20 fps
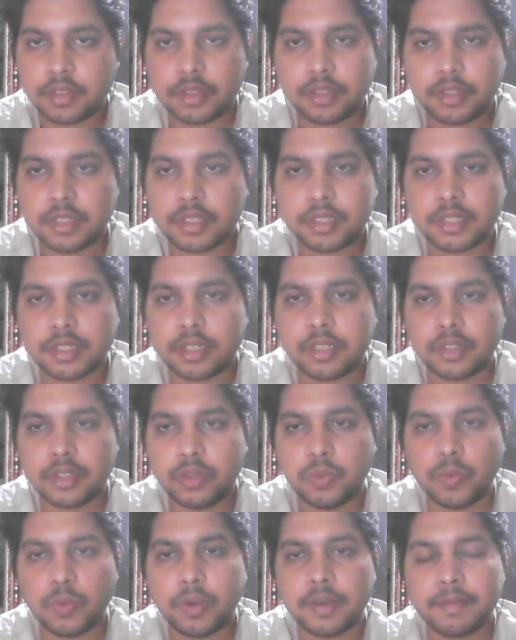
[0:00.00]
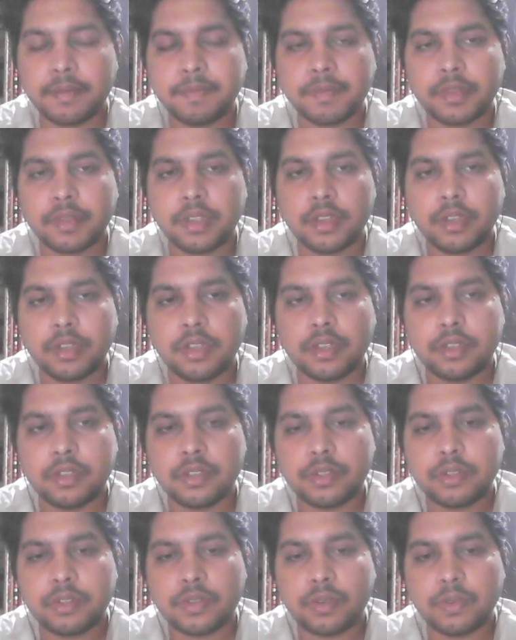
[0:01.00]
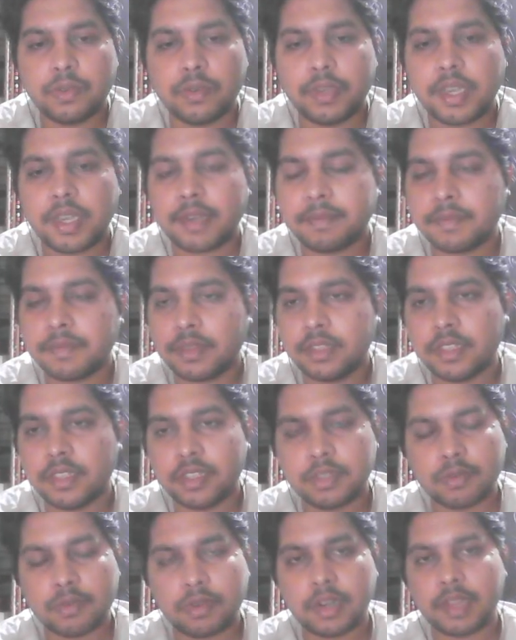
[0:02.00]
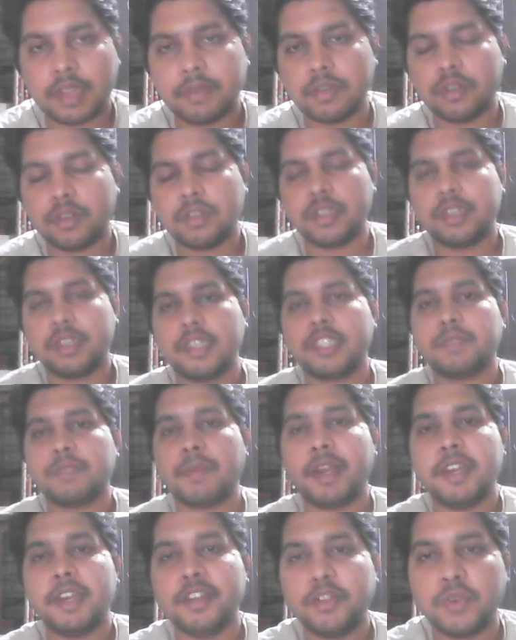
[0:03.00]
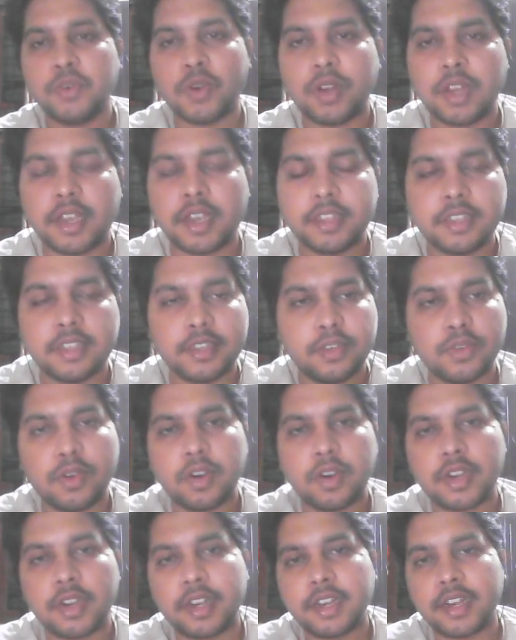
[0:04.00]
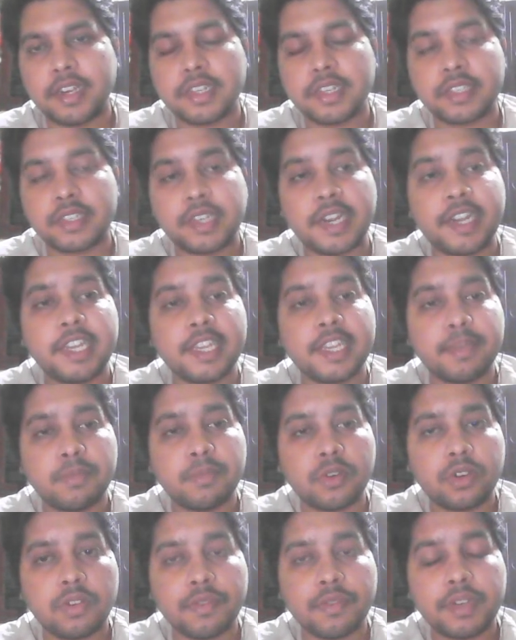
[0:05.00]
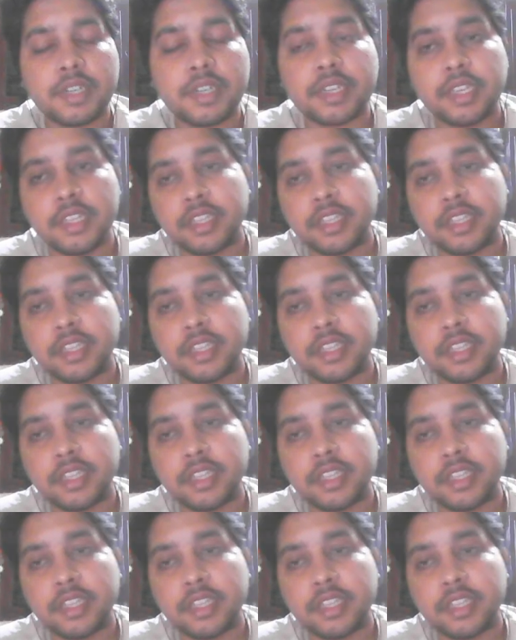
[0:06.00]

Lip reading: this tool. So yeah, this is what I want to explain you all. I think you got an understanding about of it.